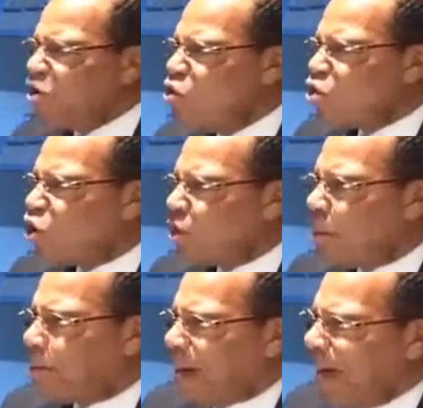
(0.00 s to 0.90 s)
and you
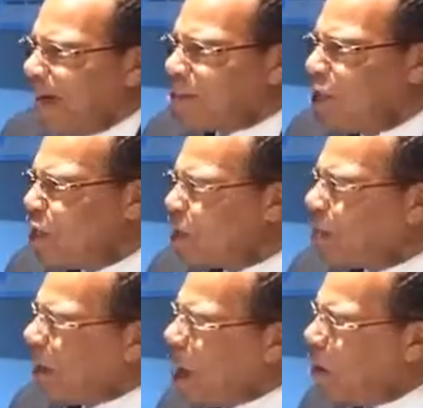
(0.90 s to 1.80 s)
couldn't pass
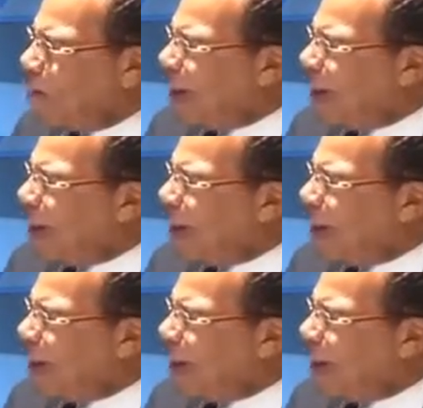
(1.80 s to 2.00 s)
the brown